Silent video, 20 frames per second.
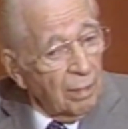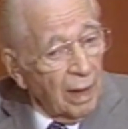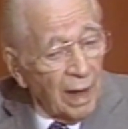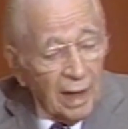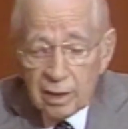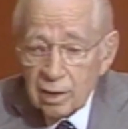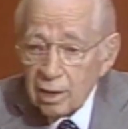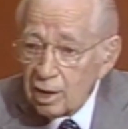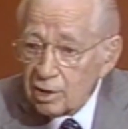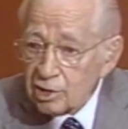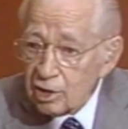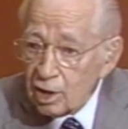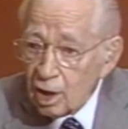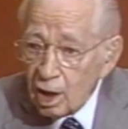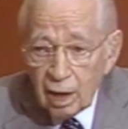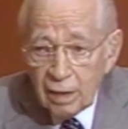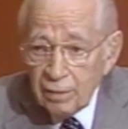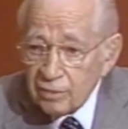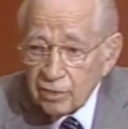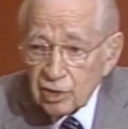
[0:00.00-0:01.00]
man doesn't
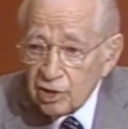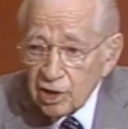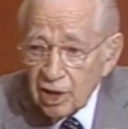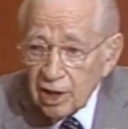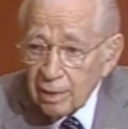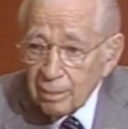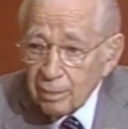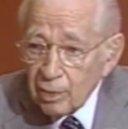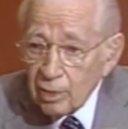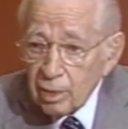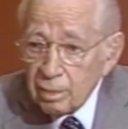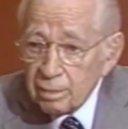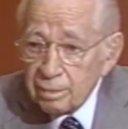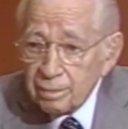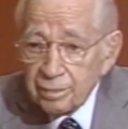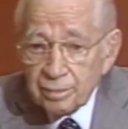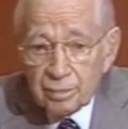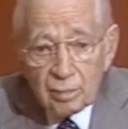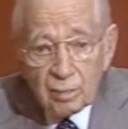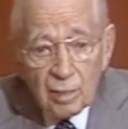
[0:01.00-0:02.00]
love his neighbor.
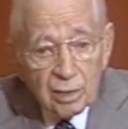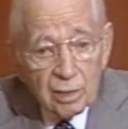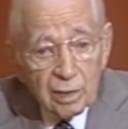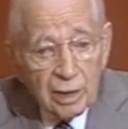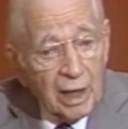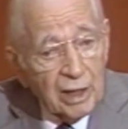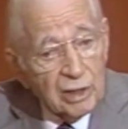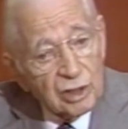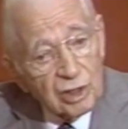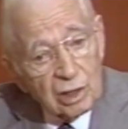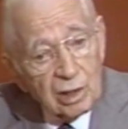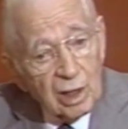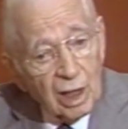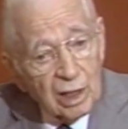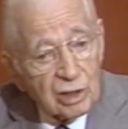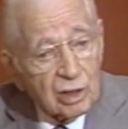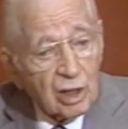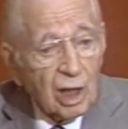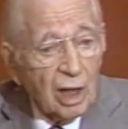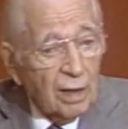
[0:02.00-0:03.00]
Nation
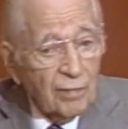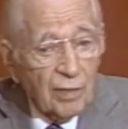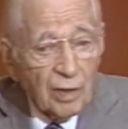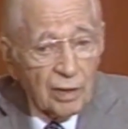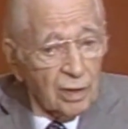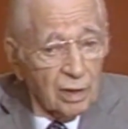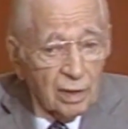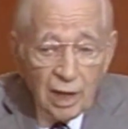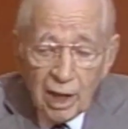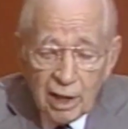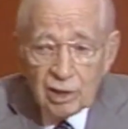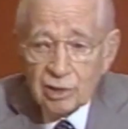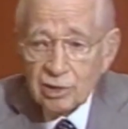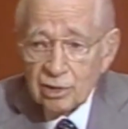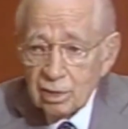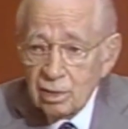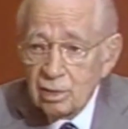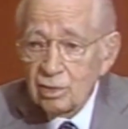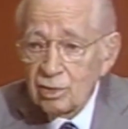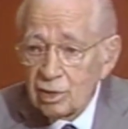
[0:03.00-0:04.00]
doesn't love other
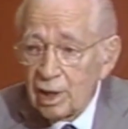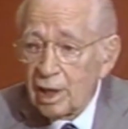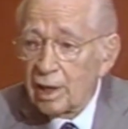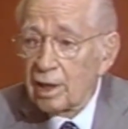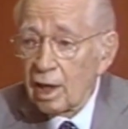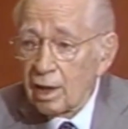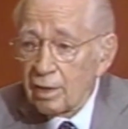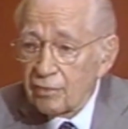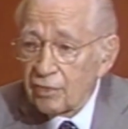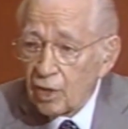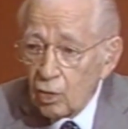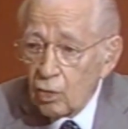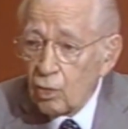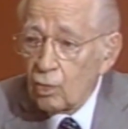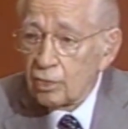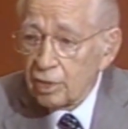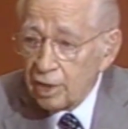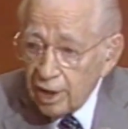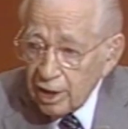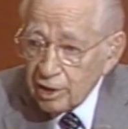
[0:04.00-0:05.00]
nations, they love their
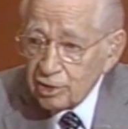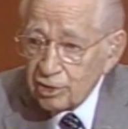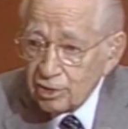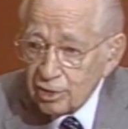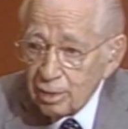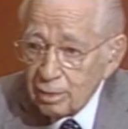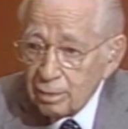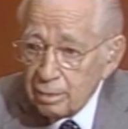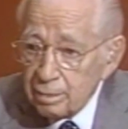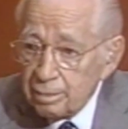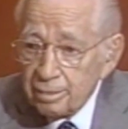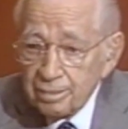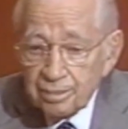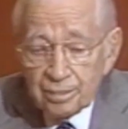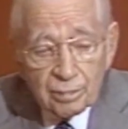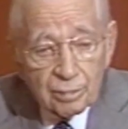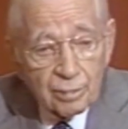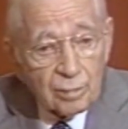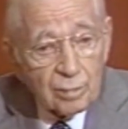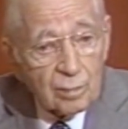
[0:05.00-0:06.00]
own nation.
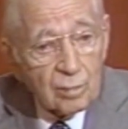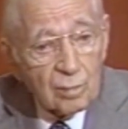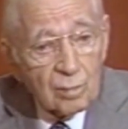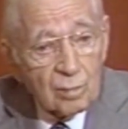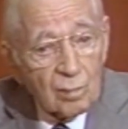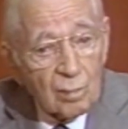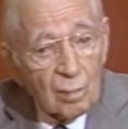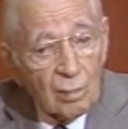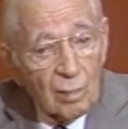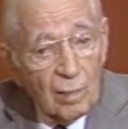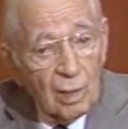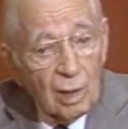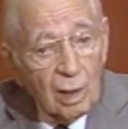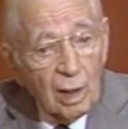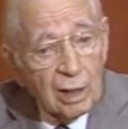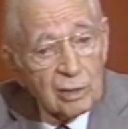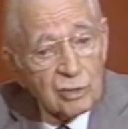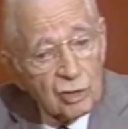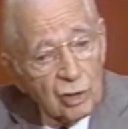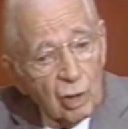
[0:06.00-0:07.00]

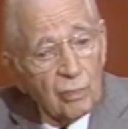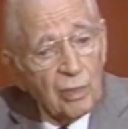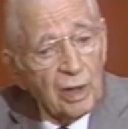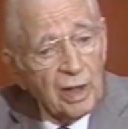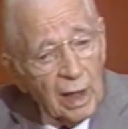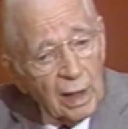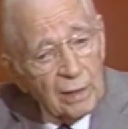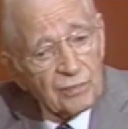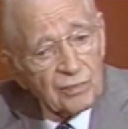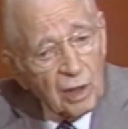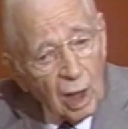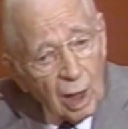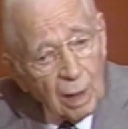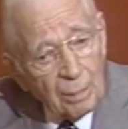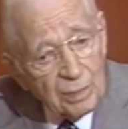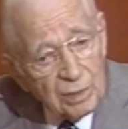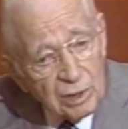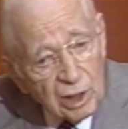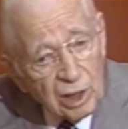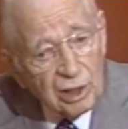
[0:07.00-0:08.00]
And so we have
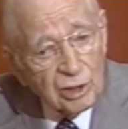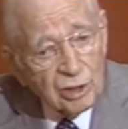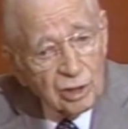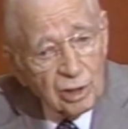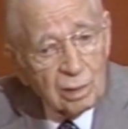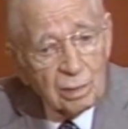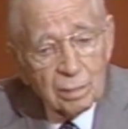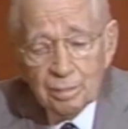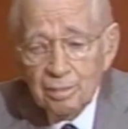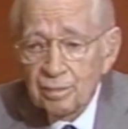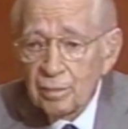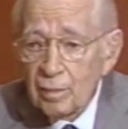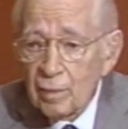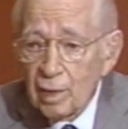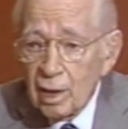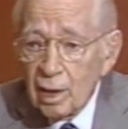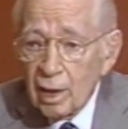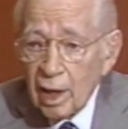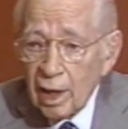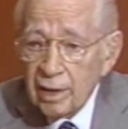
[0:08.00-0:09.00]
competition,
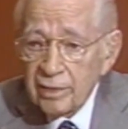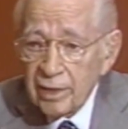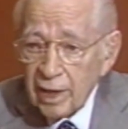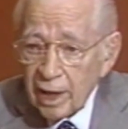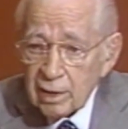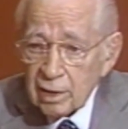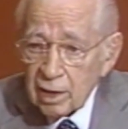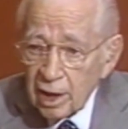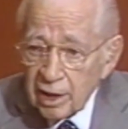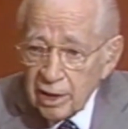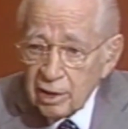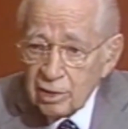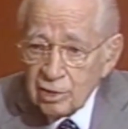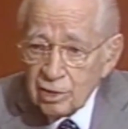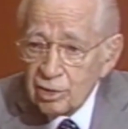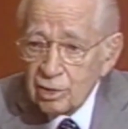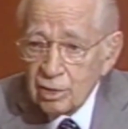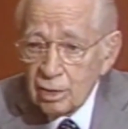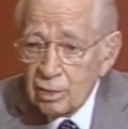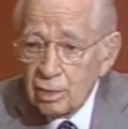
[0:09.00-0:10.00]
and that
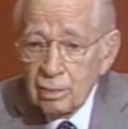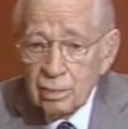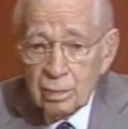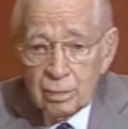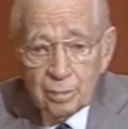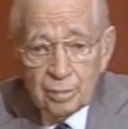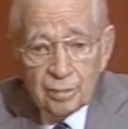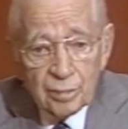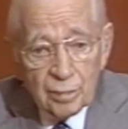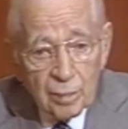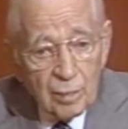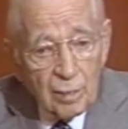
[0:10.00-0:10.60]
leads to,